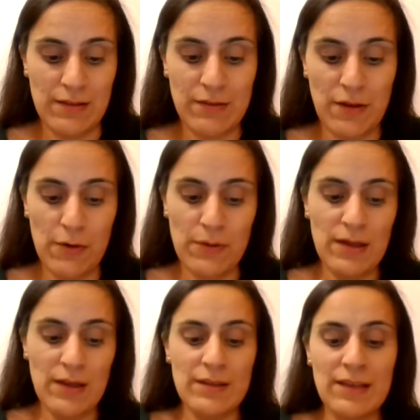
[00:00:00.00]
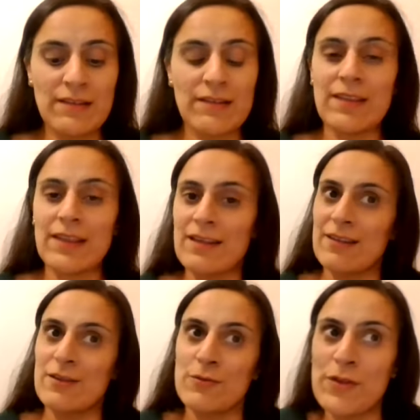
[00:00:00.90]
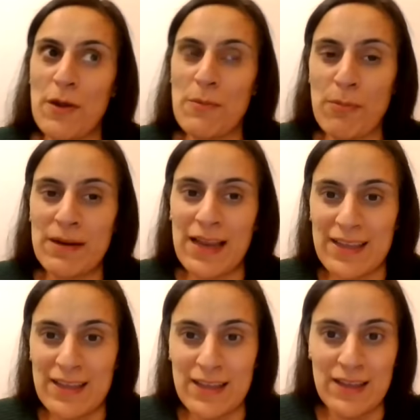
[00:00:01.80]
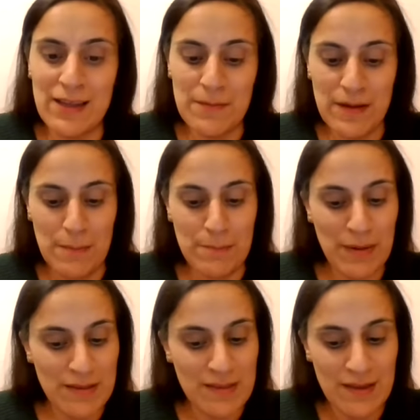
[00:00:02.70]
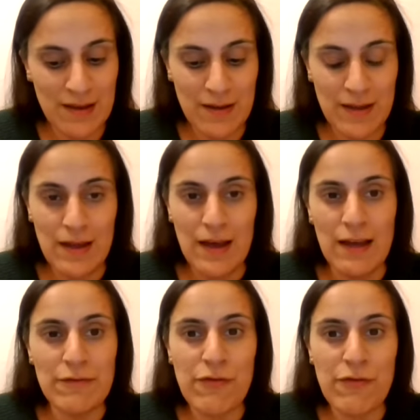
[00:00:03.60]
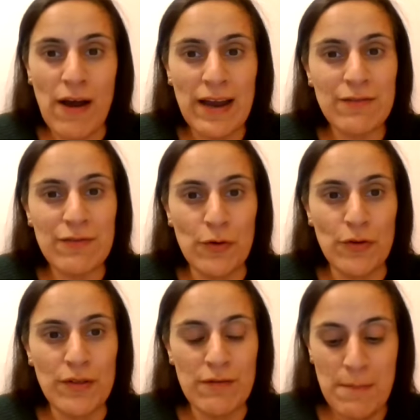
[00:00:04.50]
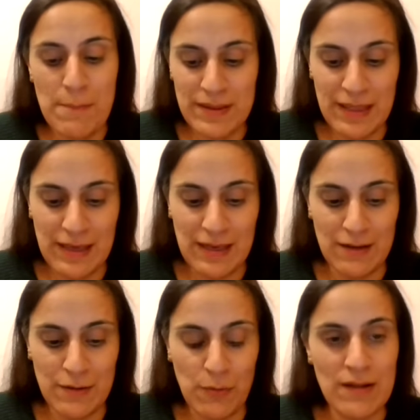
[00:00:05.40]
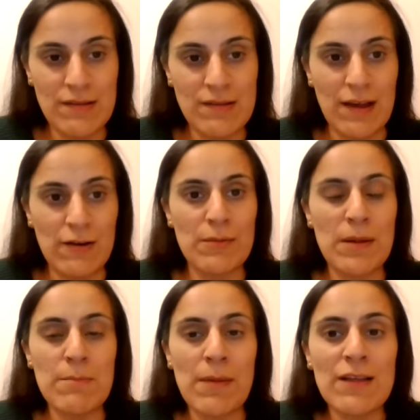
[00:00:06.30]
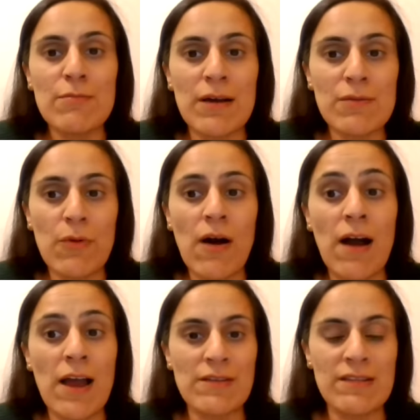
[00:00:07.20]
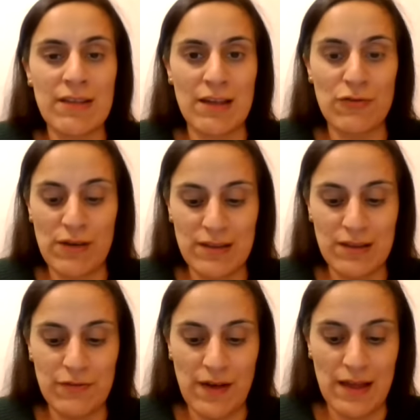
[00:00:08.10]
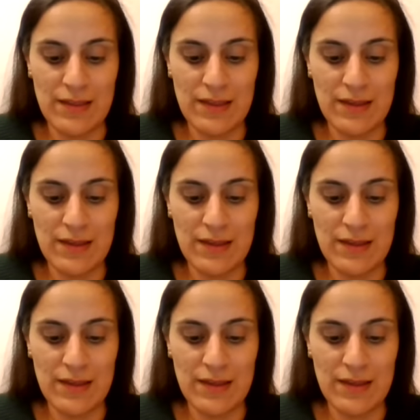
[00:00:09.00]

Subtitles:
So these are things, as you would know, probably like ghee and butter and fried food are in particular the ones that are going to be much, much more higher in saturated fat.